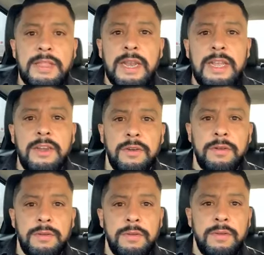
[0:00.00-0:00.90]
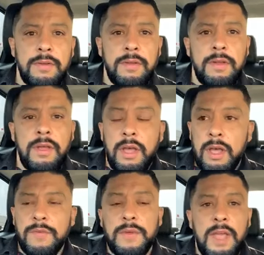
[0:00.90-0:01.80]
And the leader
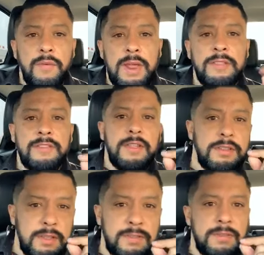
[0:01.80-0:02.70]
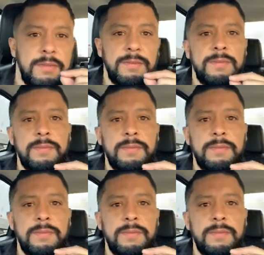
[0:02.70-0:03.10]
of Iran said this.